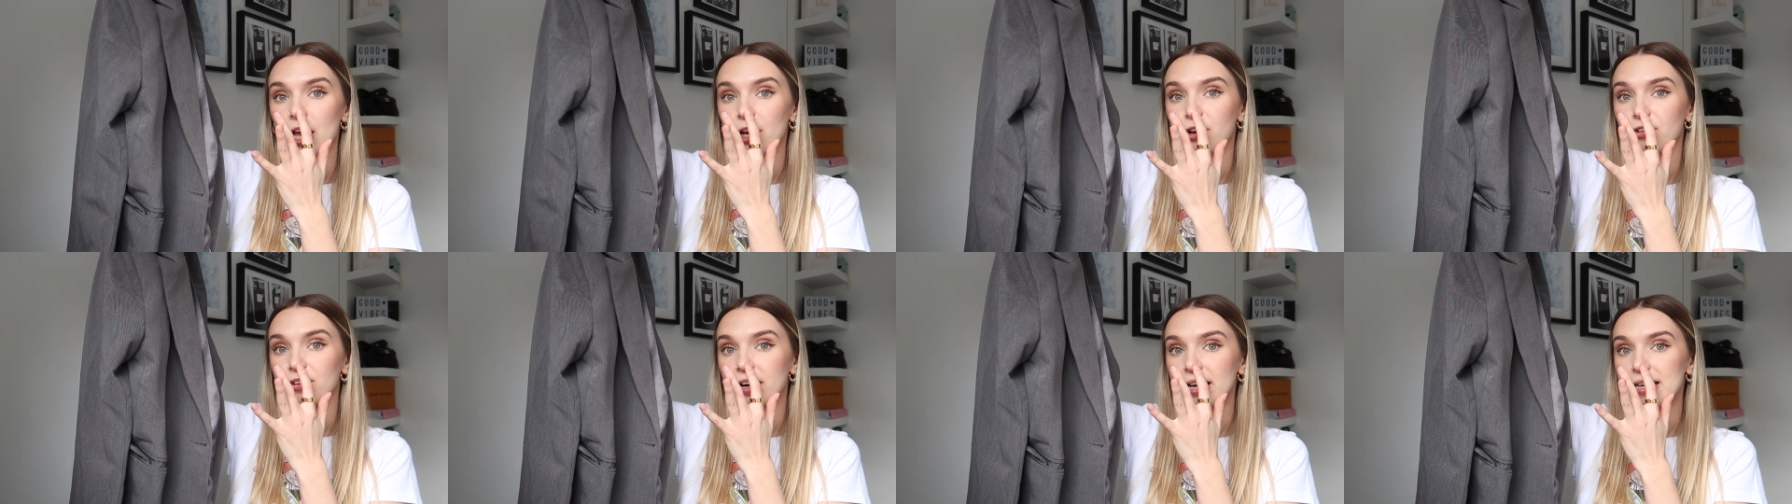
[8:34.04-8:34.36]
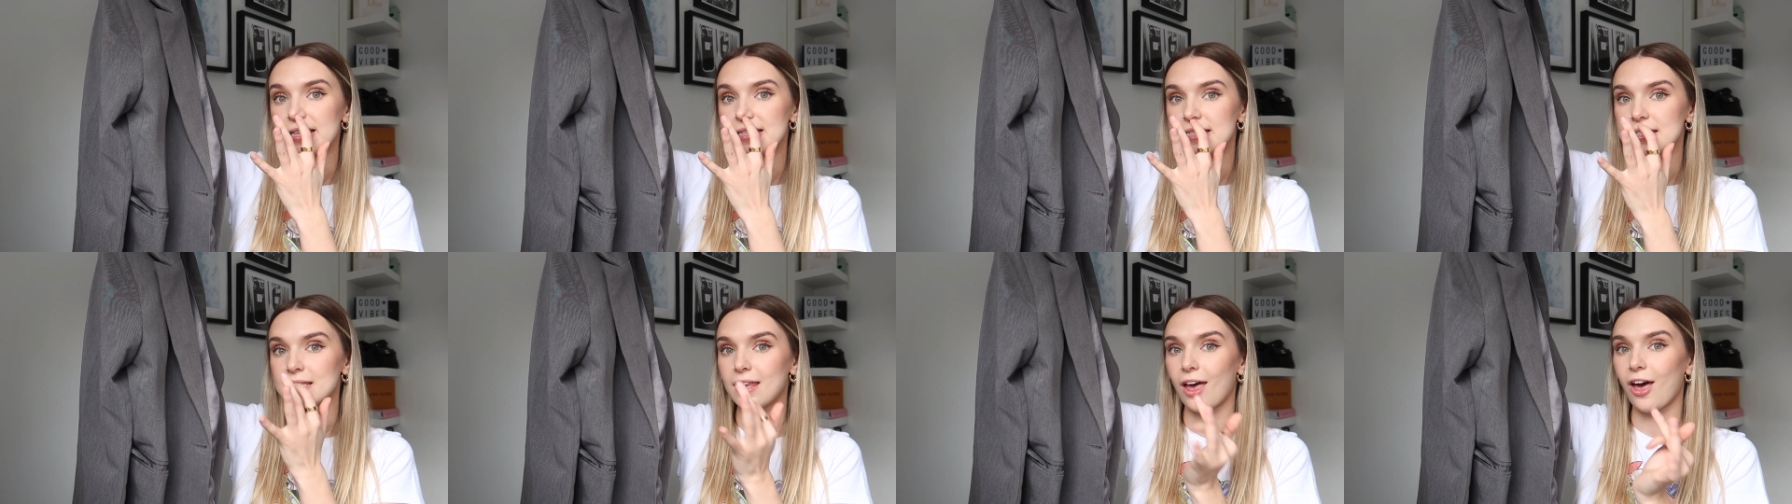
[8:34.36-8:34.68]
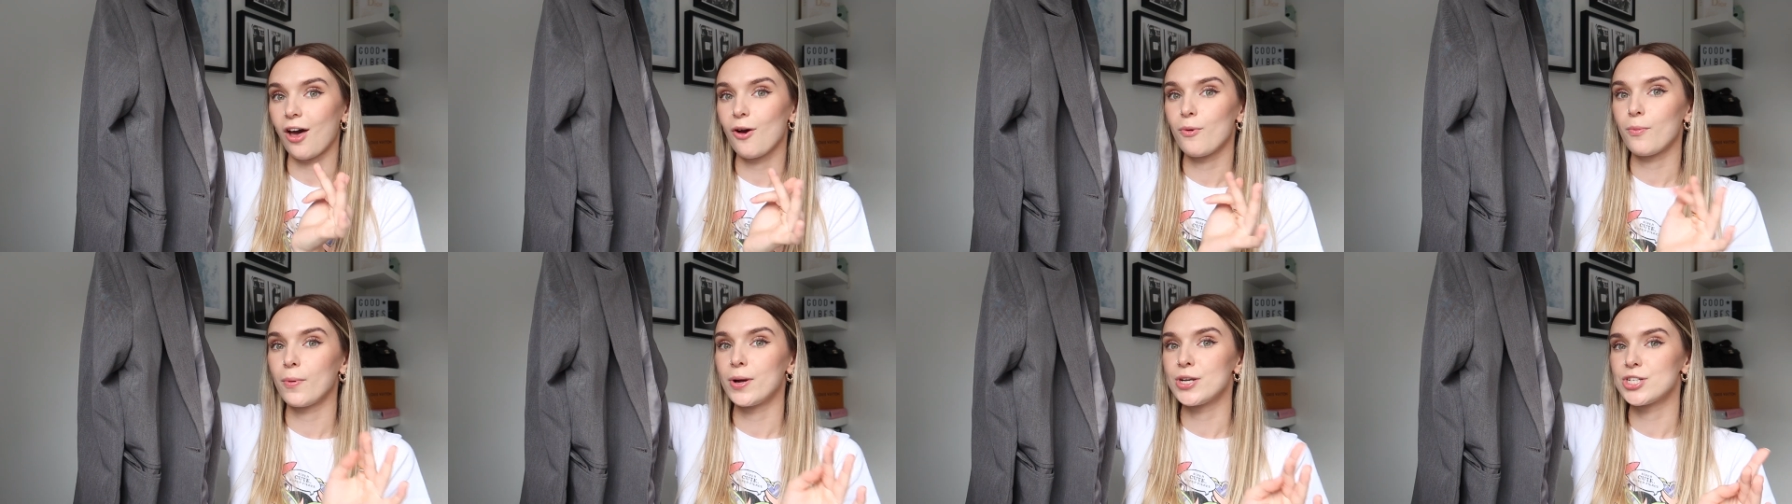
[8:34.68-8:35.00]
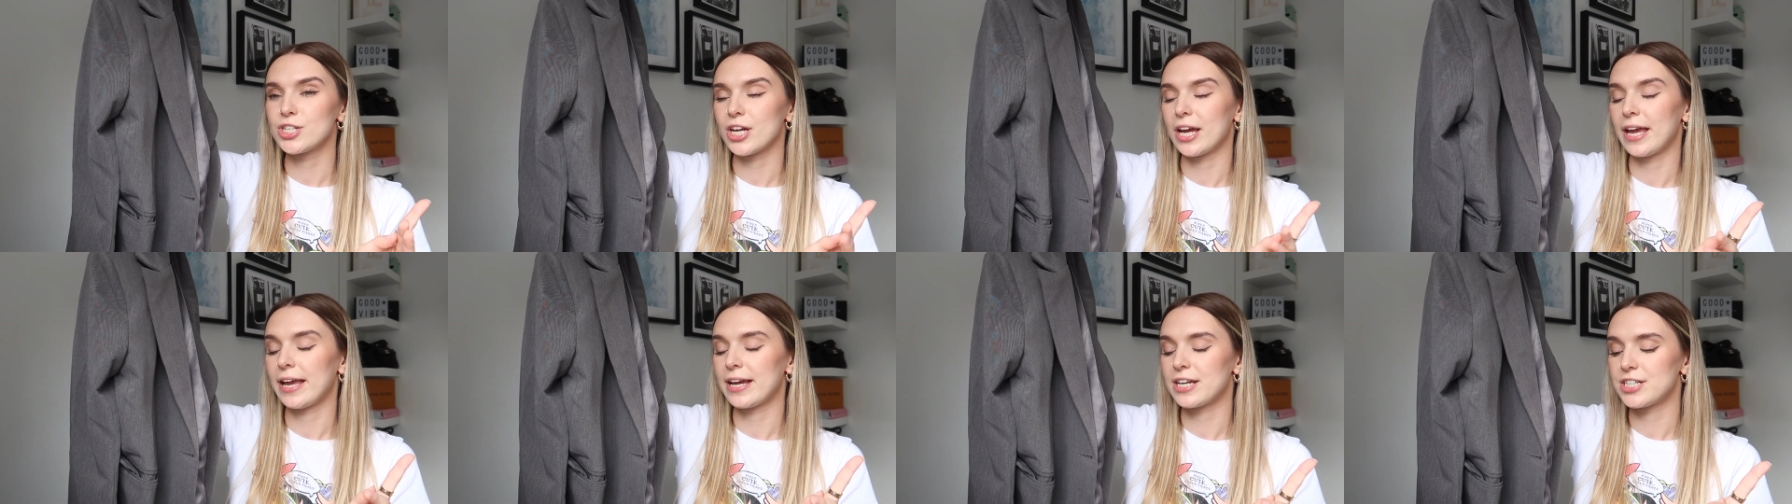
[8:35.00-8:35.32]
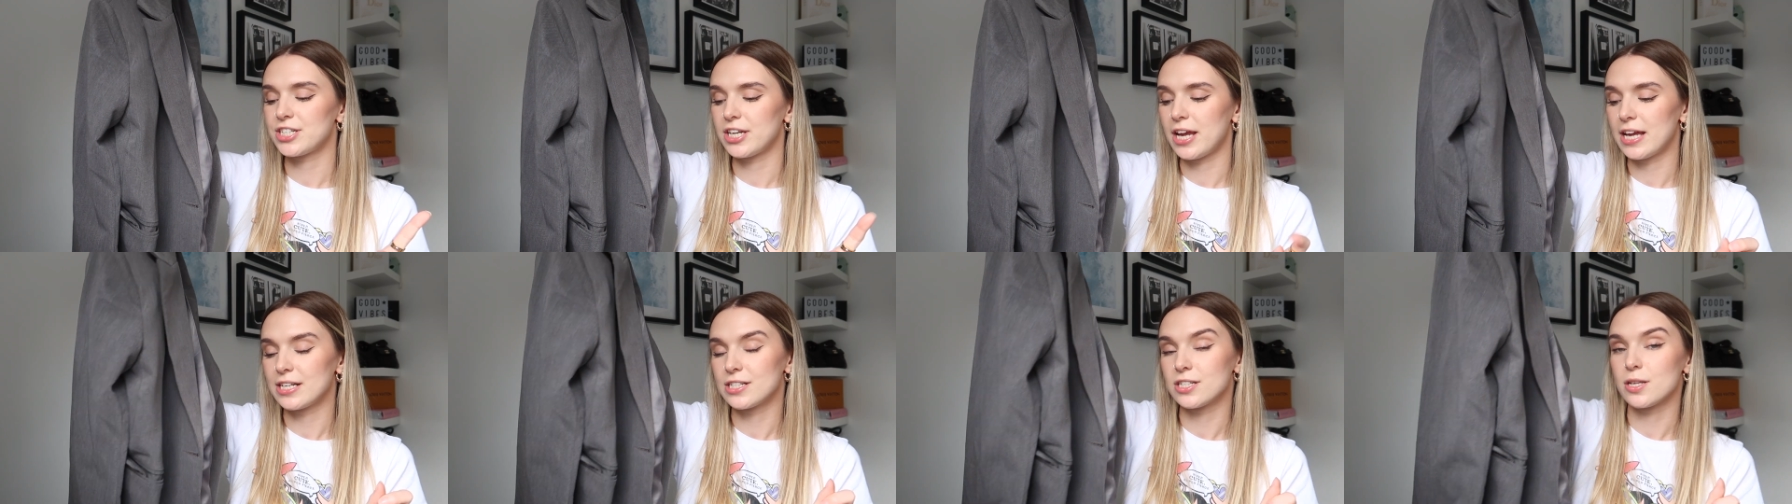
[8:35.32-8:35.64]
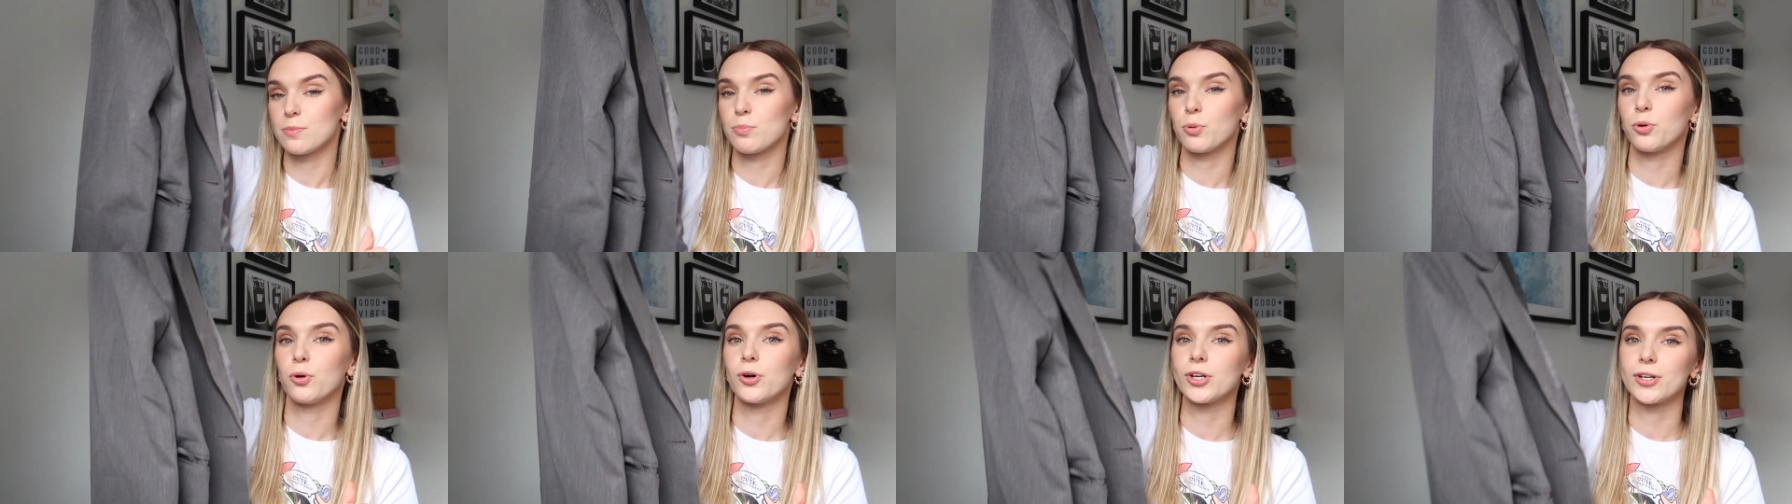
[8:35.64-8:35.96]
grey skirt, which I actually ended
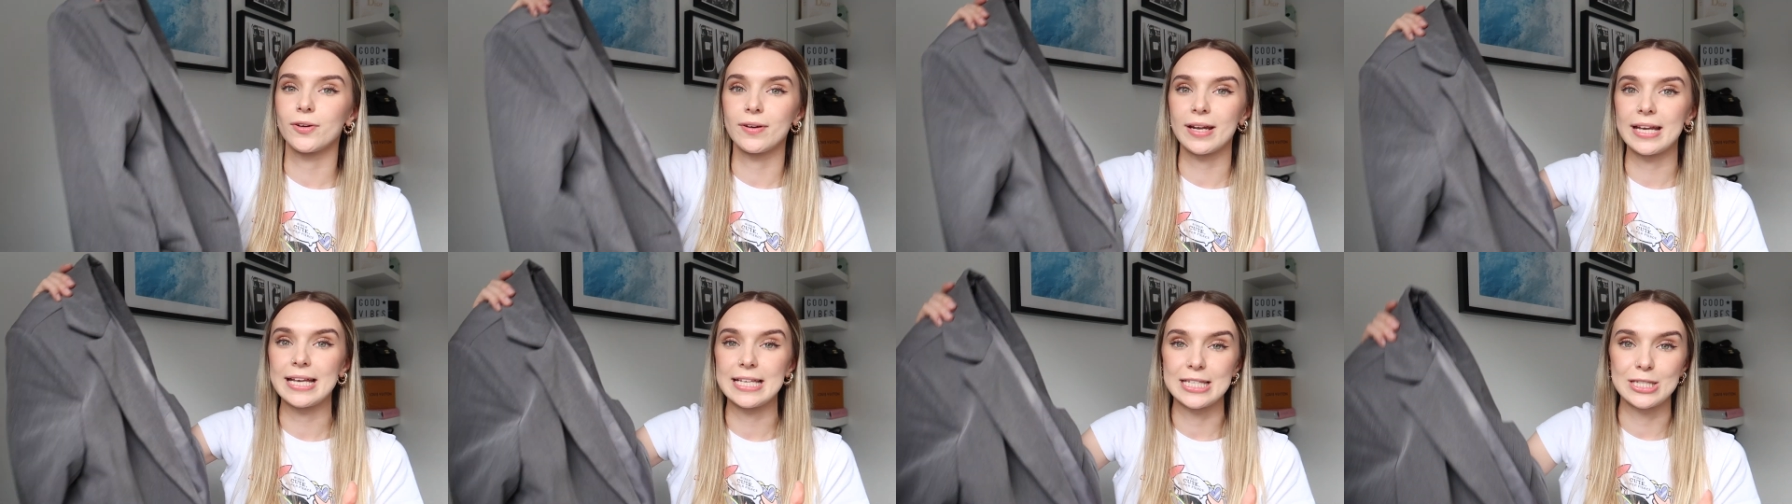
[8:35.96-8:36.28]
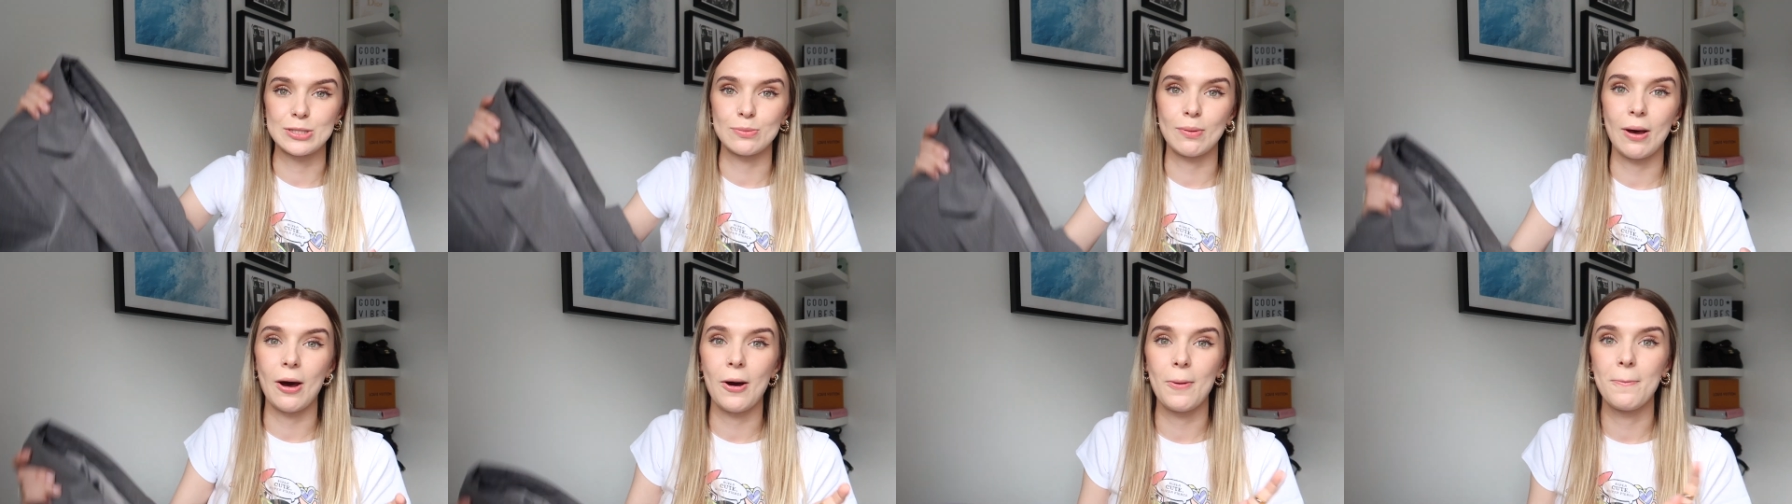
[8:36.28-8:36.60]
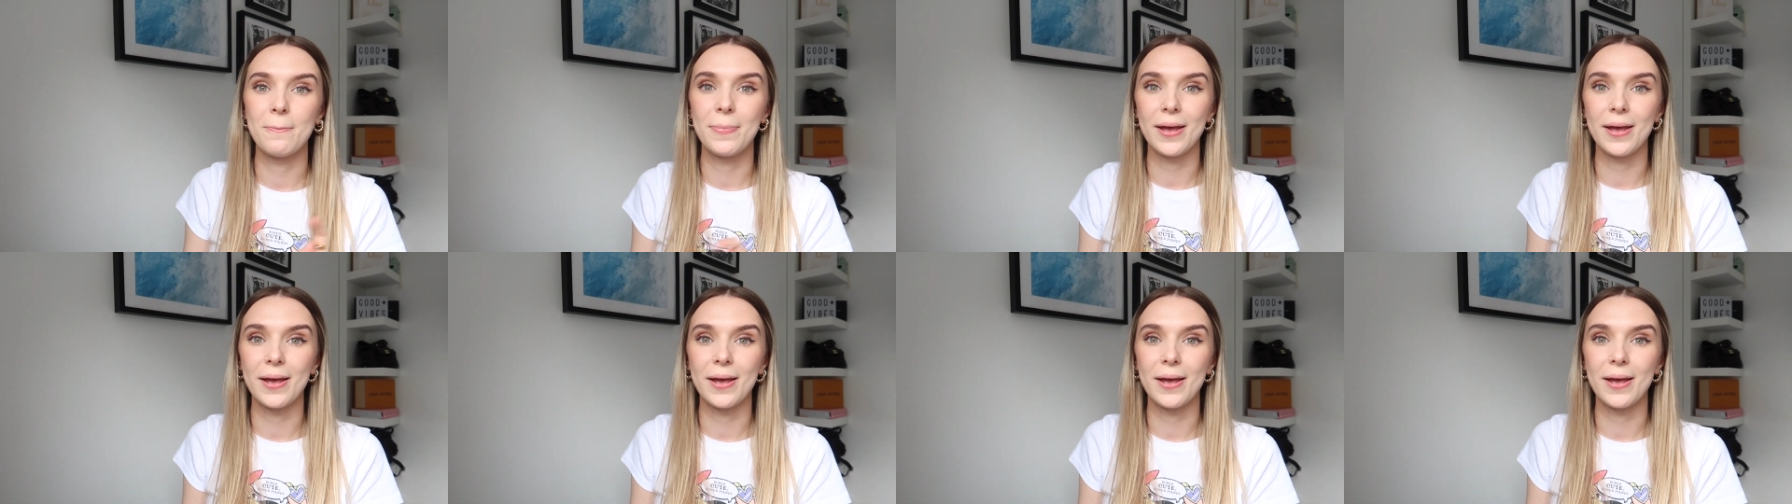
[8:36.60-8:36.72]
up ordering as well,